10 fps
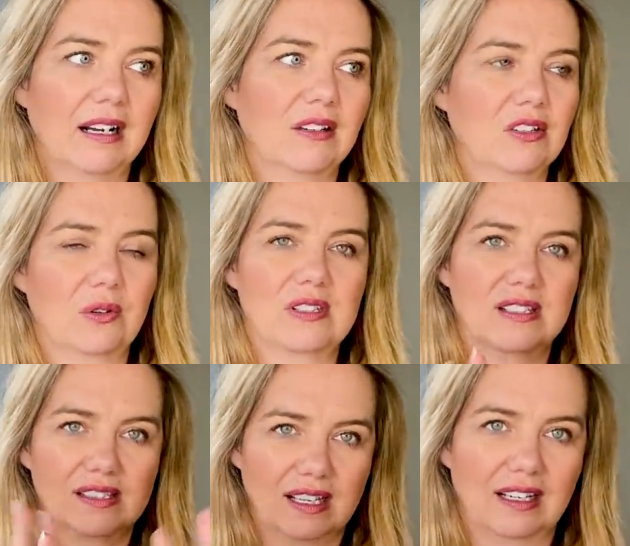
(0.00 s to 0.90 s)
So it's
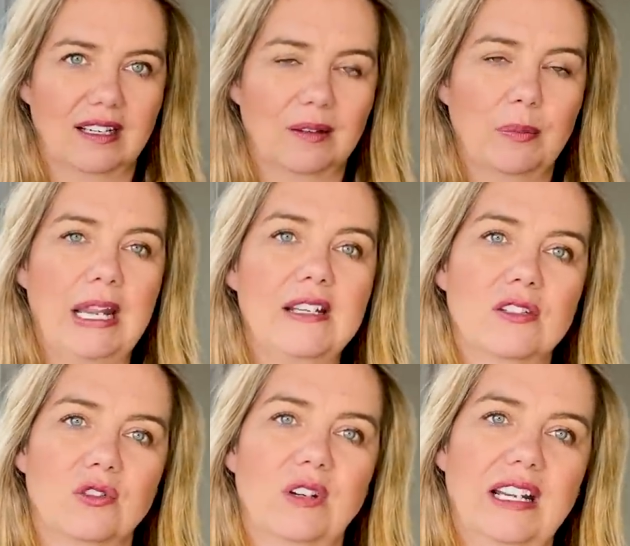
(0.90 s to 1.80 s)
just like a
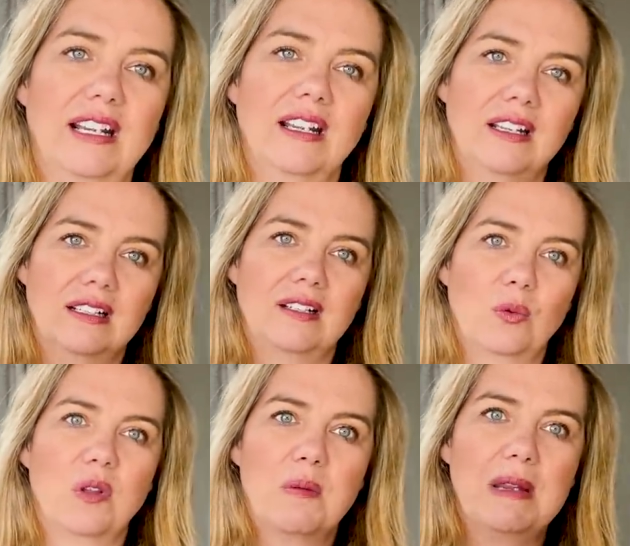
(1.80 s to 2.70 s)
pastry
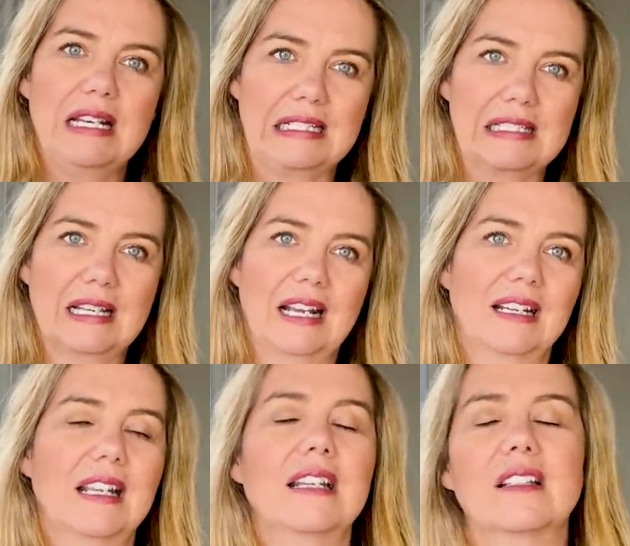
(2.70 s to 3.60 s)
with meat inside,
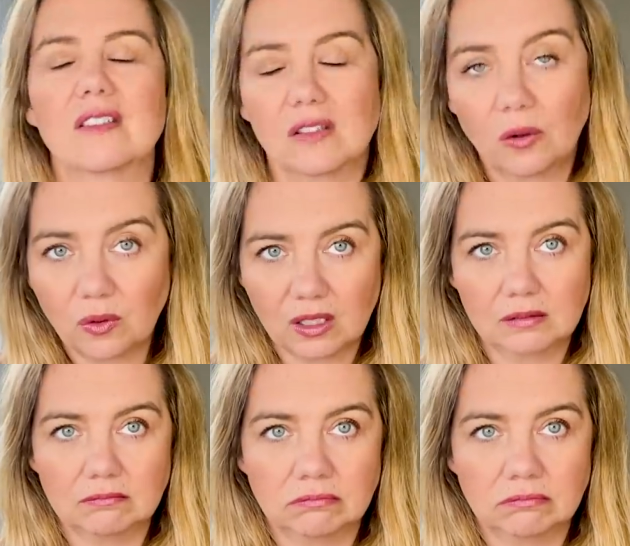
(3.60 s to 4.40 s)
and it's so good.